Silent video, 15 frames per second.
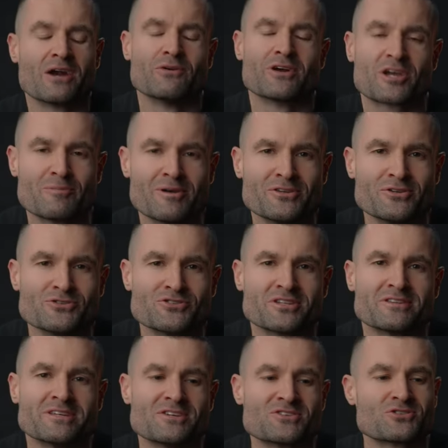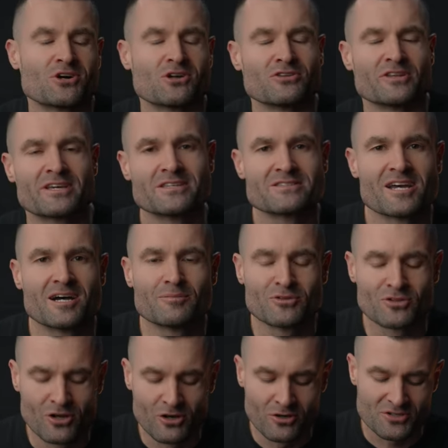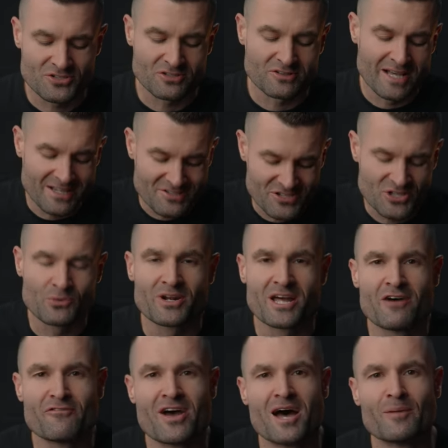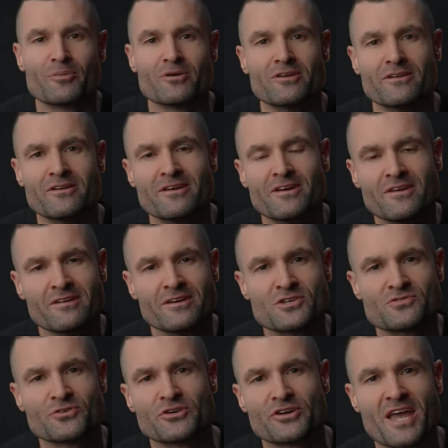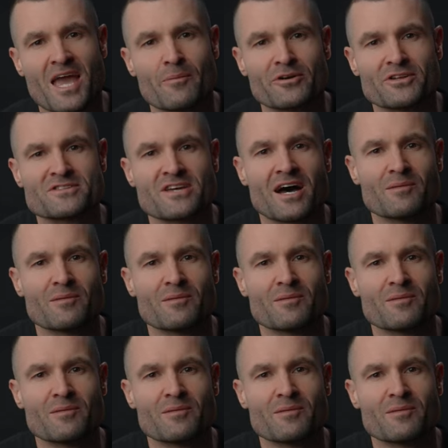recommend using this. I'll link it down below because the last thing you wanna have happen is for your camera to die